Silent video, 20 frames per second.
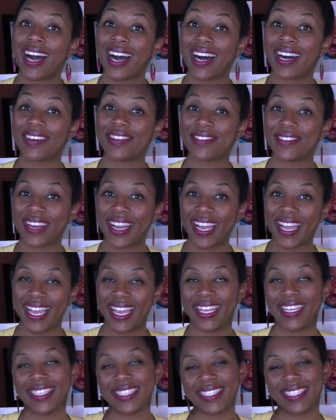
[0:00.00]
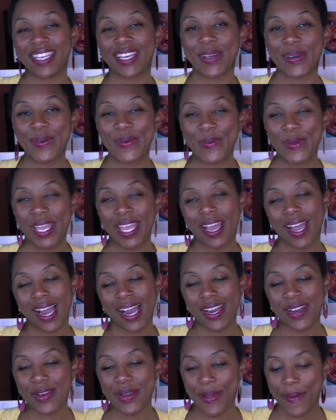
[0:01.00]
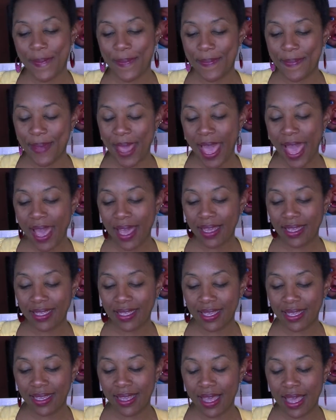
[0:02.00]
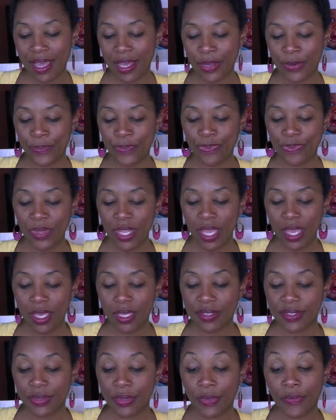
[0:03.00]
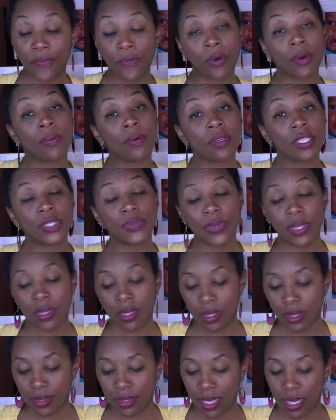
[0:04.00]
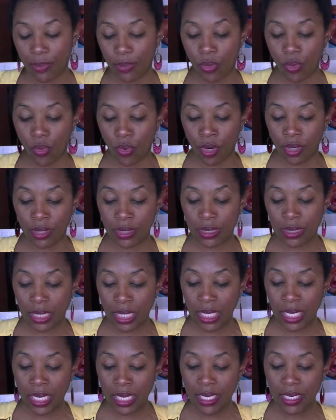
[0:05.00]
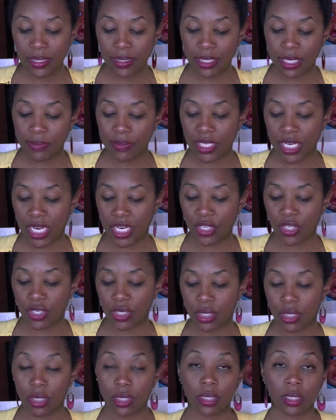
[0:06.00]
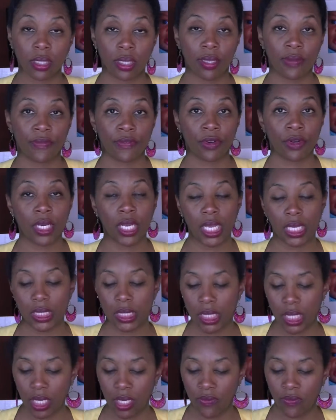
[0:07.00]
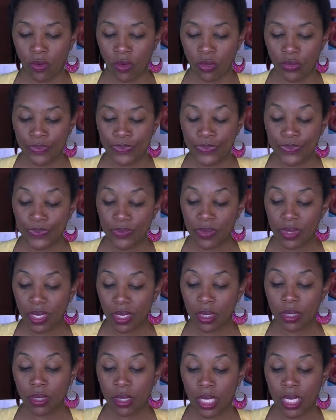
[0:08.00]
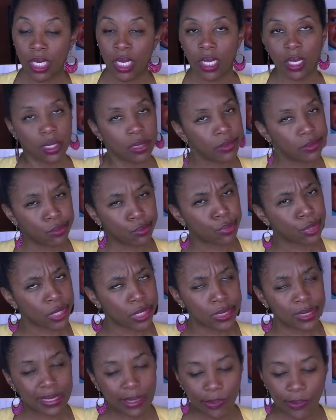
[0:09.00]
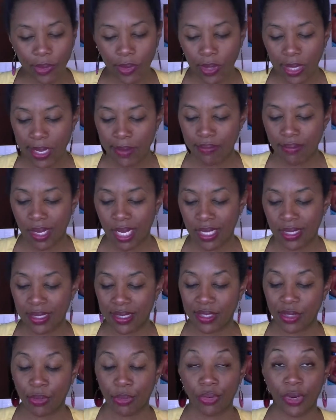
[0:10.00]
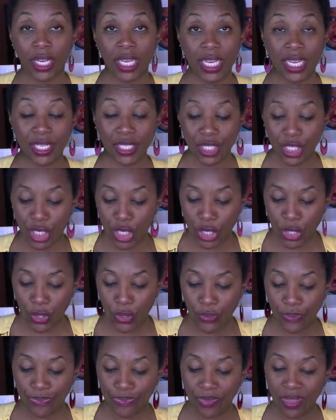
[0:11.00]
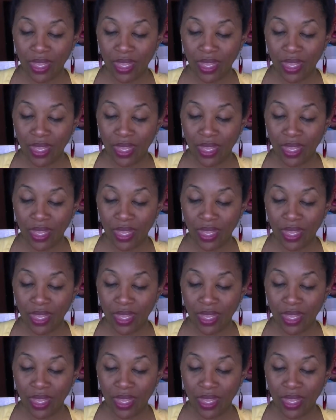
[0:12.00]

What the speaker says: All right, so we are back. So the 4 words we looked up were lead, temptation, deliver, and evil. Lead, pretty simple. It means to bring into.